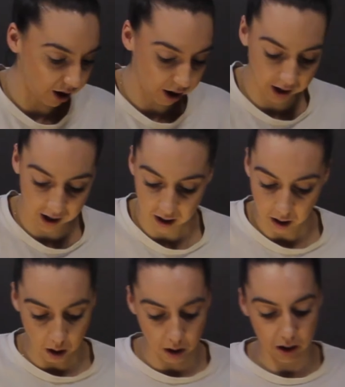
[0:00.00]
Okay,
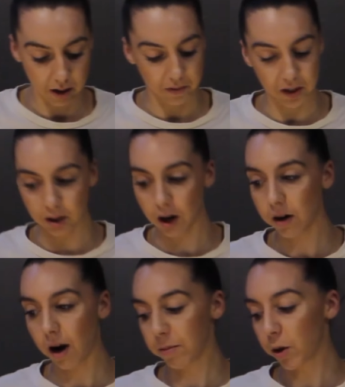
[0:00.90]
on this one,
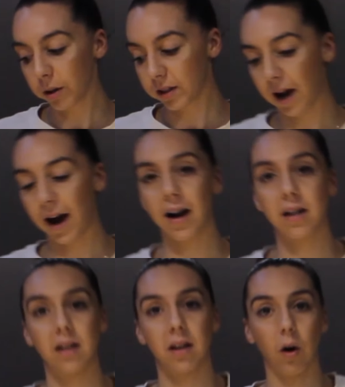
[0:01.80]
I'm going to
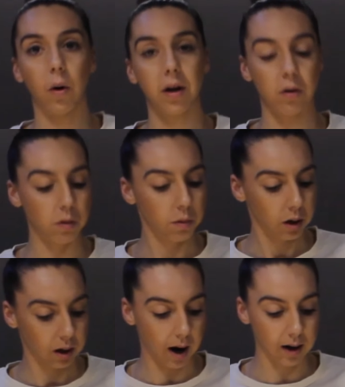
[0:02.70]
add oil,
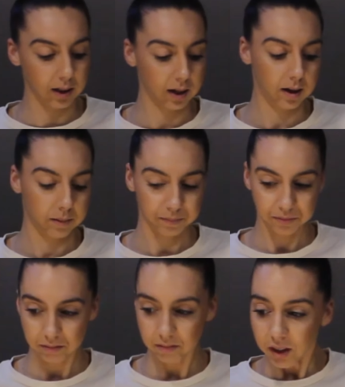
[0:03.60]
garlic,
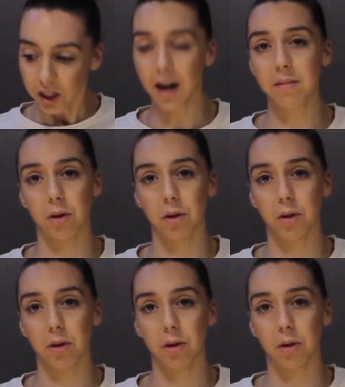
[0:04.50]
and